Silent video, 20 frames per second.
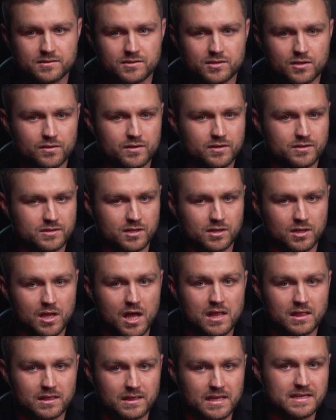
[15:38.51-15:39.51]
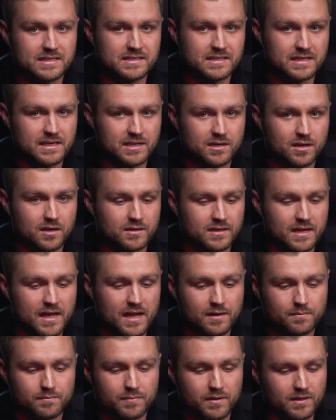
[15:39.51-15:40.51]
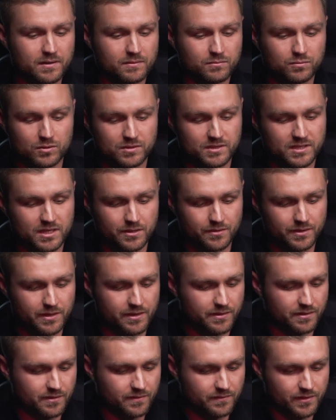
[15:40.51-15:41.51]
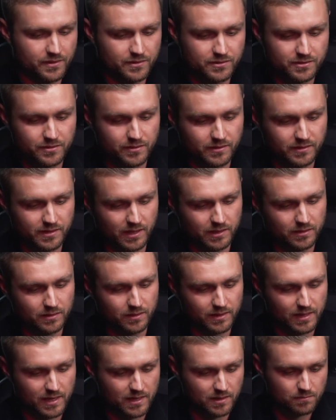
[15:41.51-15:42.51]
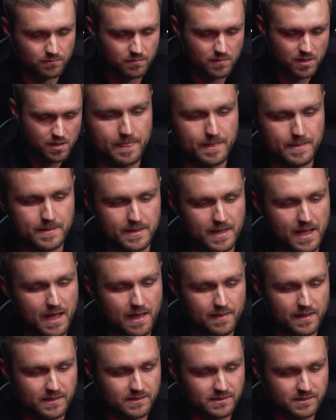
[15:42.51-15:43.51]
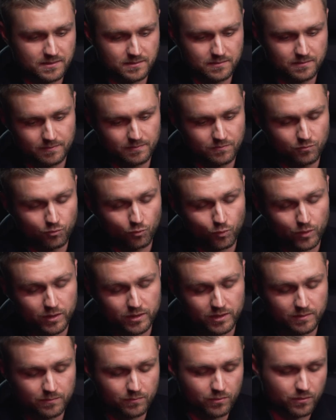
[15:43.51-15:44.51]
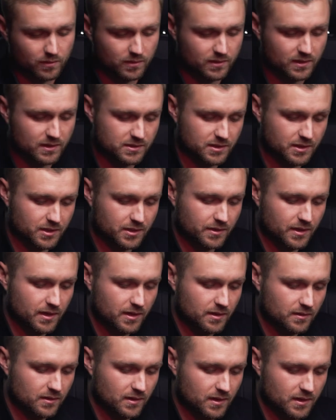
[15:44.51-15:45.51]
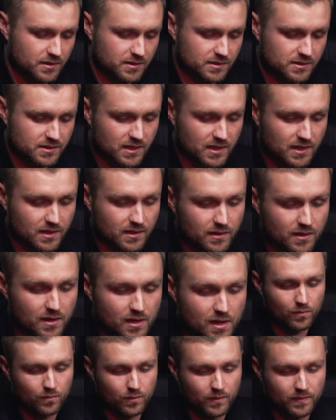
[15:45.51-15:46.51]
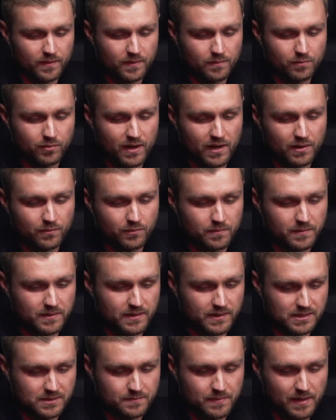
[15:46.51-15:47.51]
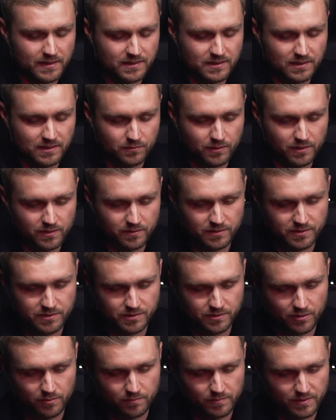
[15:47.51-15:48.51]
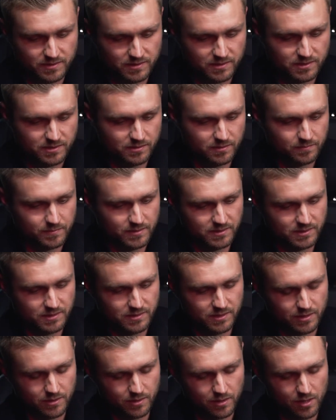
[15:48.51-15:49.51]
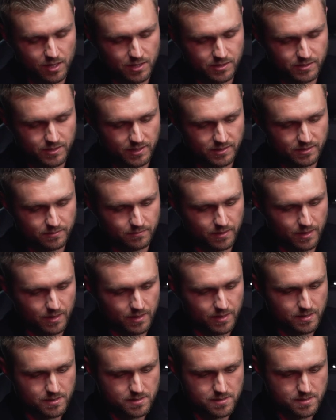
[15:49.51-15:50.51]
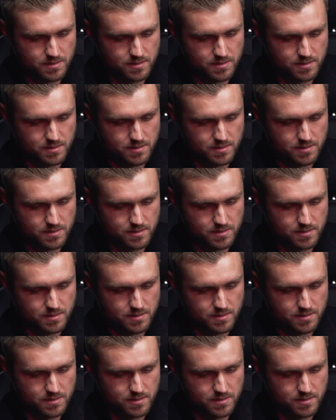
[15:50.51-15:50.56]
So there's a lot less in our deck, but we'll send you either of those and you can take a look at them. Yeah, that's really important as a creator to understand what the brand would be expecting, whether it's your own business or a business that you're contracted by.